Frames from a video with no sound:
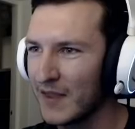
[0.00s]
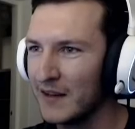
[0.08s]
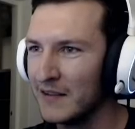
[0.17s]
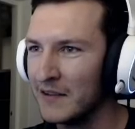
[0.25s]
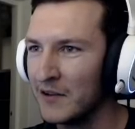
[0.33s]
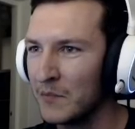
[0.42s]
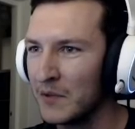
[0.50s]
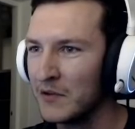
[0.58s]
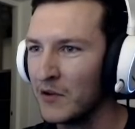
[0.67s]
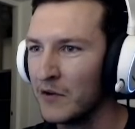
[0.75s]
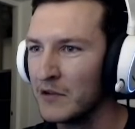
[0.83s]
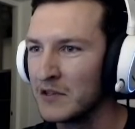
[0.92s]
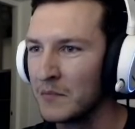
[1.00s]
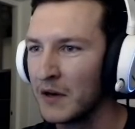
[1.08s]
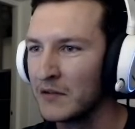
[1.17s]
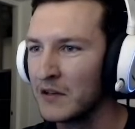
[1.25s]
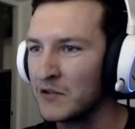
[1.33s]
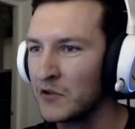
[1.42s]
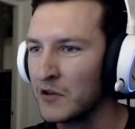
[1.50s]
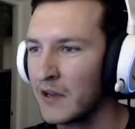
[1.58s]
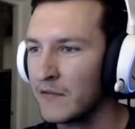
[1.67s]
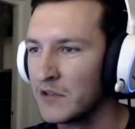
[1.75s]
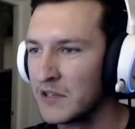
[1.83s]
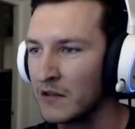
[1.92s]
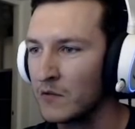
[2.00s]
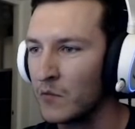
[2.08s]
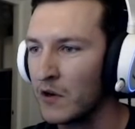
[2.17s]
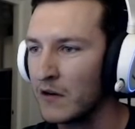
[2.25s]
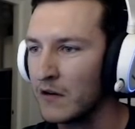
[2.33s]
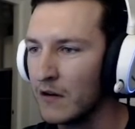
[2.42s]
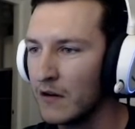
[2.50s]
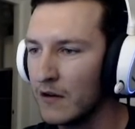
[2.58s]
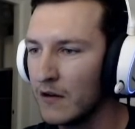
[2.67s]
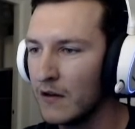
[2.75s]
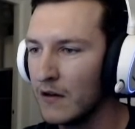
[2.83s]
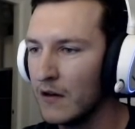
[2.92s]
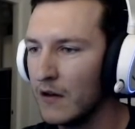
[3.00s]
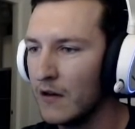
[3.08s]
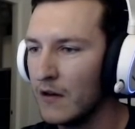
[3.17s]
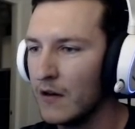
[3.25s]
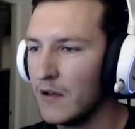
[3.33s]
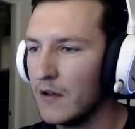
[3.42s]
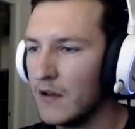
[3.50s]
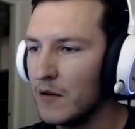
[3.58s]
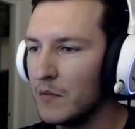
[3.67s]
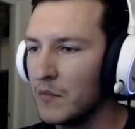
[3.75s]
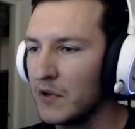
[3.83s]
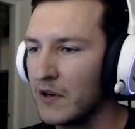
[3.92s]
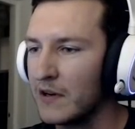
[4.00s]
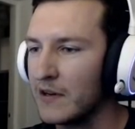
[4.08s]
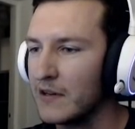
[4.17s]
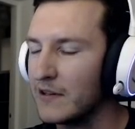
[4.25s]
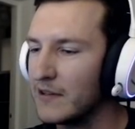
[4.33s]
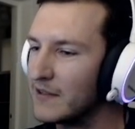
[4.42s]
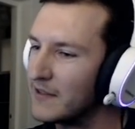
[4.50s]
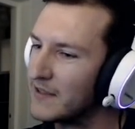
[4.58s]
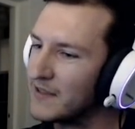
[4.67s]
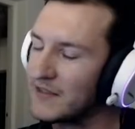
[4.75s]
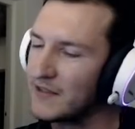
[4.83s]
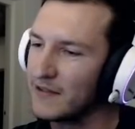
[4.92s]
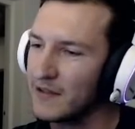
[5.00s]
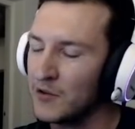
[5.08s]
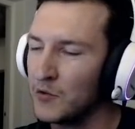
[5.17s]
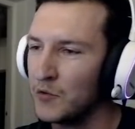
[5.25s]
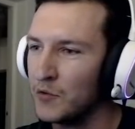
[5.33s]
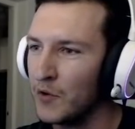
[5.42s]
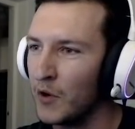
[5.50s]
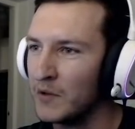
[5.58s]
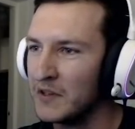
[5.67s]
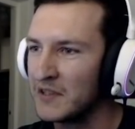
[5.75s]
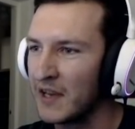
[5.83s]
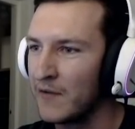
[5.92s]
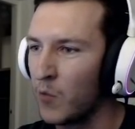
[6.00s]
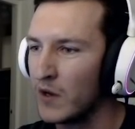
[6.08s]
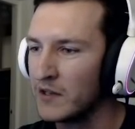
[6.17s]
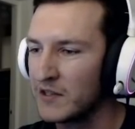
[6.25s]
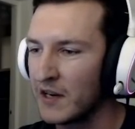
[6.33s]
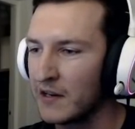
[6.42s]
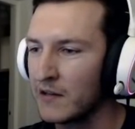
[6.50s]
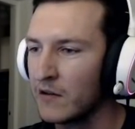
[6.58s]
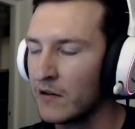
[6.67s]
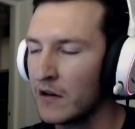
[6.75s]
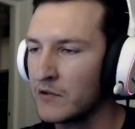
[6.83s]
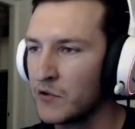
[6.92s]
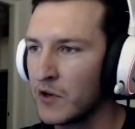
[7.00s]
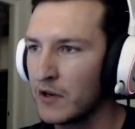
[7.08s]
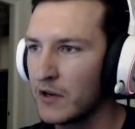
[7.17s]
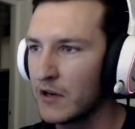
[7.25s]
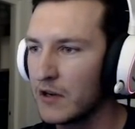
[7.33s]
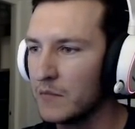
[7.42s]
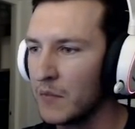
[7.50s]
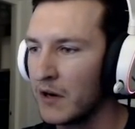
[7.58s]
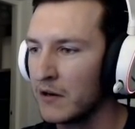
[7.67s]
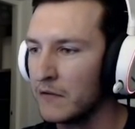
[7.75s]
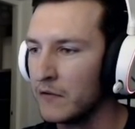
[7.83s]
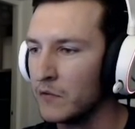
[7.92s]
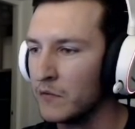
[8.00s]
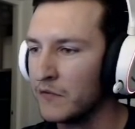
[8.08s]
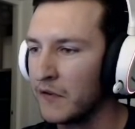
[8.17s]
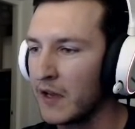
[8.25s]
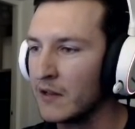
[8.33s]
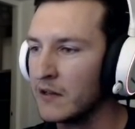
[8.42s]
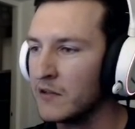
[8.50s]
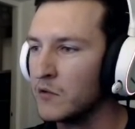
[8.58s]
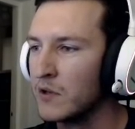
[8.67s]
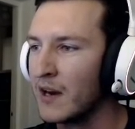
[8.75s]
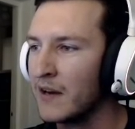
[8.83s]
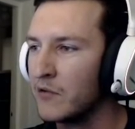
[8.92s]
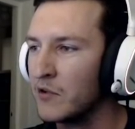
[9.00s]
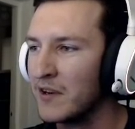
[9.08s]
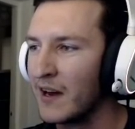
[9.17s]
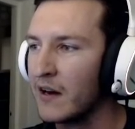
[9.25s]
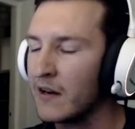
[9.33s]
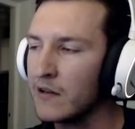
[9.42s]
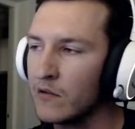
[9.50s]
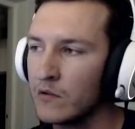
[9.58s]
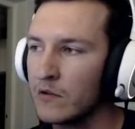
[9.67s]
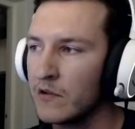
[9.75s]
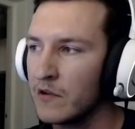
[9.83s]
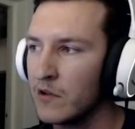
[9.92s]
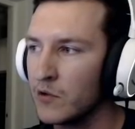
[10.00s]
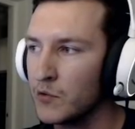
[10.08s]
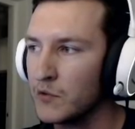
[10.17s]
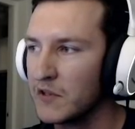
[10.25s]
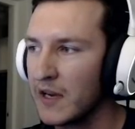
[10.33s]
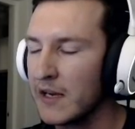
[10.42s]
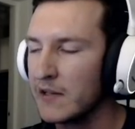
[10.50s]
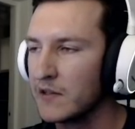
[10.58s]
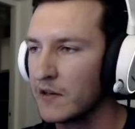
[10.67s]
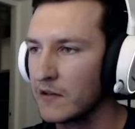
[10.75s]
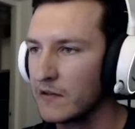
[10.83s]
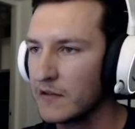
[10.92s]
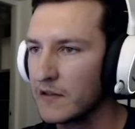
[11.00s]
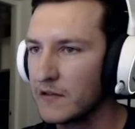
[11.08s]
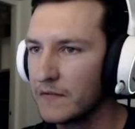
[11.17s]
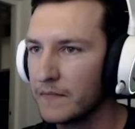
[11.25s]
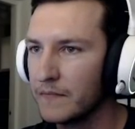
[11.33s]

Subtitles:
A little bit nervous about that trick every single run, because you only save 1 second on that trick, but if you fail it, you can either die or lose 8 seconds.